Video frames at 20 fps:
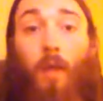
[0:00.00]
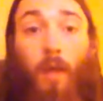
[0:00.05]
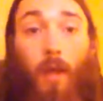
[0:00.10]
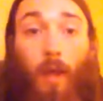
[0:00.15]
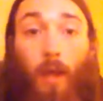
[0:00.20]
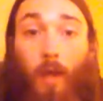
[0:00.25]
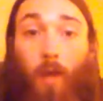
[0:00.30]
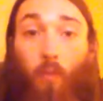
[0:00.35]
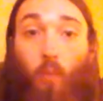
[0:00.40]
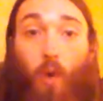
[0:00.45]

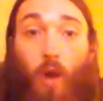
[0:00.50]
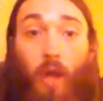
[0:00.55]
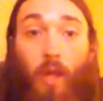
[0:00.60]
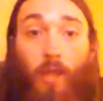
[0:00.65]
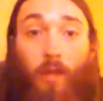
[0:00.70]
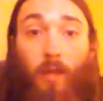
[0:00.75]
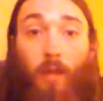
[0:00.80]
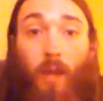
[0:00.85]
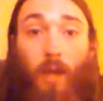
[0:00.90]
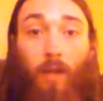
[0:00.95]
and why
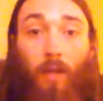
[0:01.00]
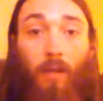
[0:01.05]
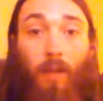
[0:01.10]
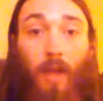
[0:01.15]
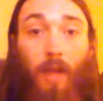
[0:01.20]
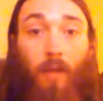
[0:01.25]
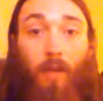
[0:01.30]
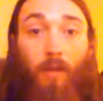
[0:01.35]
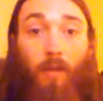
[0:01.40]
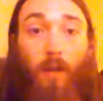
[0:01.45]
they're kind of
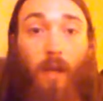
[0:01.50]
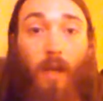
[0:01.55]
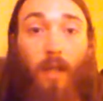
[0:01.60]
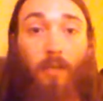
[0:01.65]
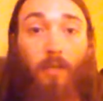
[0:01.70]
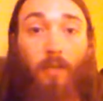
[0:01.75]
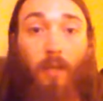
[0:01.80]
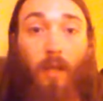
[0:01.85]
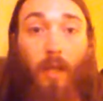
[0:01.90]
gladiator-esque,